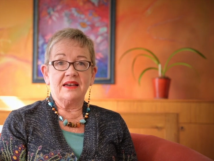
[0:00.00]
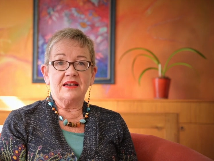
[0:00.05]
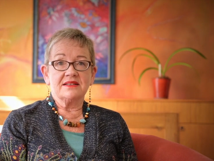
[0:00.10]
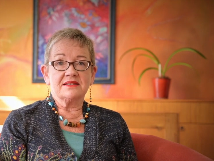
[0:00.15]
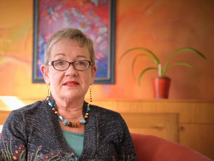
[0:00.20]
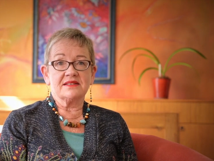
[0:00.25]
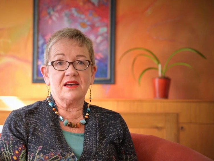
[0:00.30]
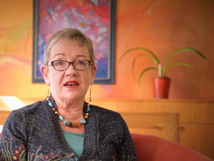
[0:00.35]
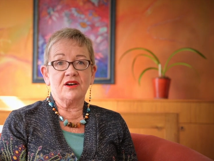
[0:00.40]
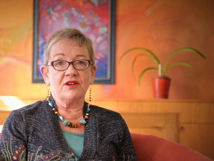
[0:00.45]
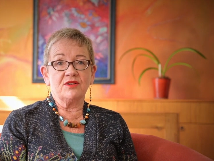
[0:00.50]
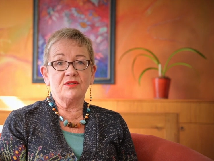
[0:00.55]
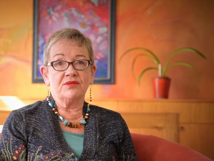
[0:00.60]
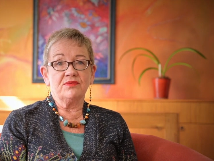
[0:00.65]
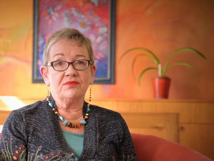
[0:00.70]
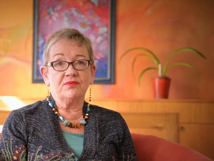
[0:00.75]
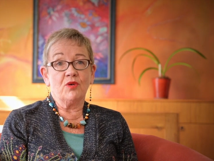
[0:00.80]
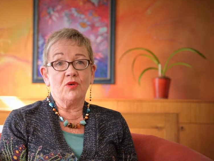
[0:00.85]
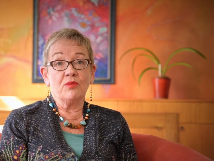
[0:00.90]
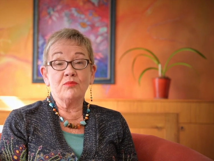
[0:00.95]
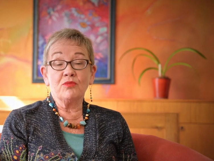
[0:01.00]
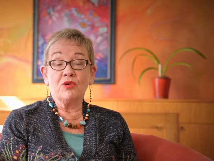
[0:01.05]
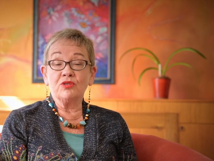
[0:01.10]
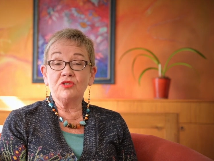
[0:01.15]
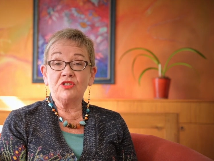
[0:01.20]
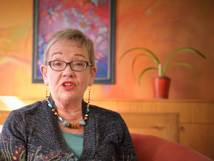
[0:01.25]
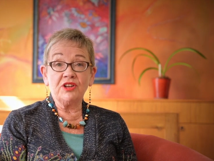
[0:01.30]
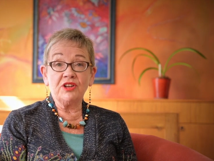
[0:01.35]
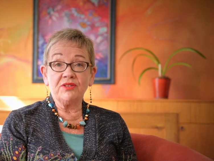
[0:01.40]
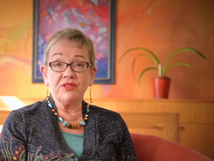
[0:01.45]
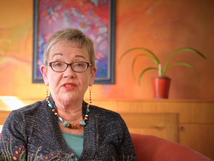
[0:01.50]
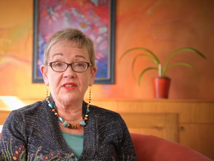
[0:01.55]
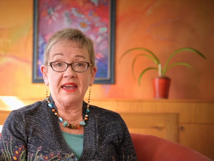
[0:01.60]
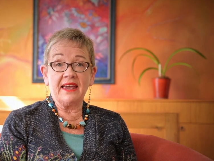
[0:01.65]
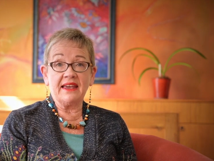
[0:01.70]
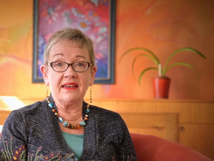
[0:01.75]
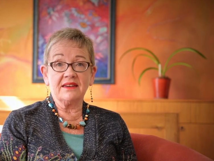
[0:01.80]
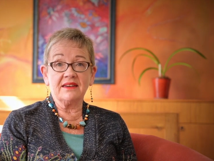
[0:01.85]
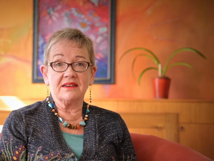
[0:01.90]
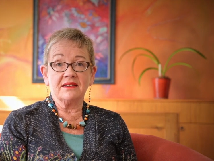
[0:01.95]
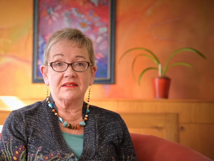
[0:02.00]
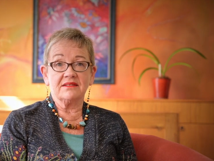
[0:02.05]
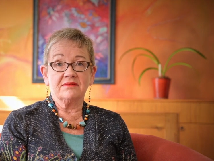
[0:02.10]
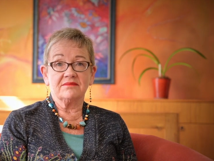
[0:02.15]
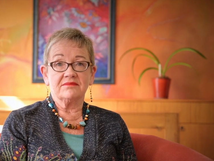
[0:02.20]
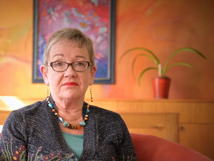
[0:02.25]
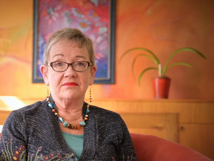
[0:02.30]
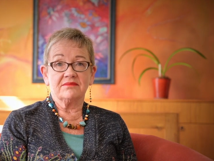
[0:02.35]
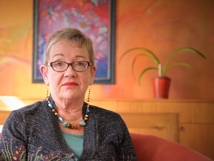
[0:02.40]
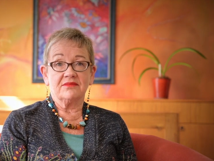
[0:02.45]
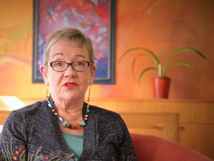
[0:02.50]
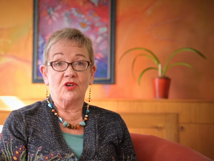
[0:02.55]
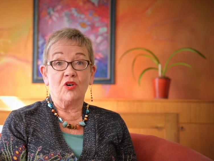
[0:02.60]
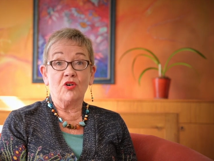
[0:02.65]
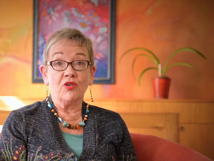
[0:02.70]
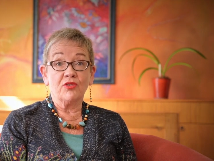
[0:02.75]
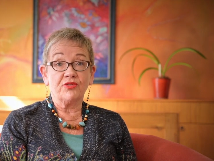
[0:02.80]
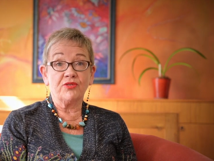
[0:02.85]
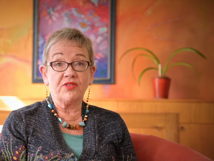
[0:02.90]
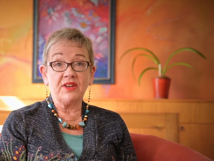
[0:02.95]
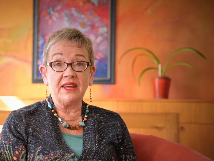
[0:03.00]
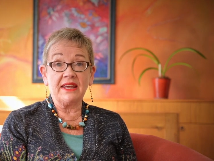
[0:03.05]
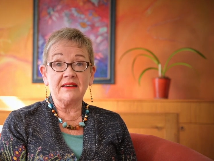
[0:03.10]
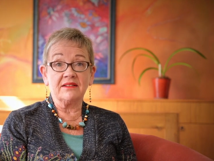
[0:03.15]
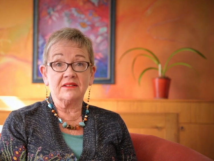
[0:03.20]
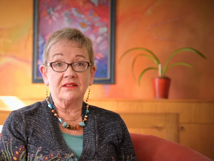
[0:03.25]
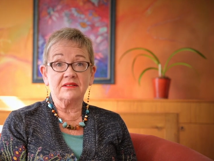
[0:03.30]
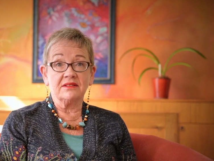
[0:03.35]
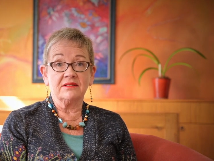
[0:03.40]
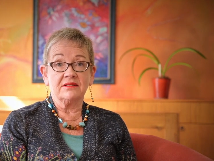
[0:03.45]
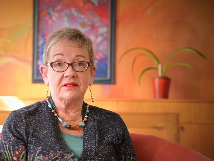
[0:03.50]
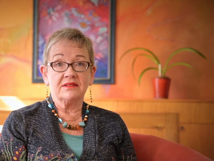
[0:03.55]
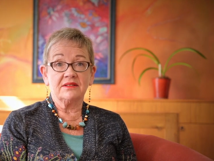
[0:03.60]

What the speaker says: So what more do you think, or feel,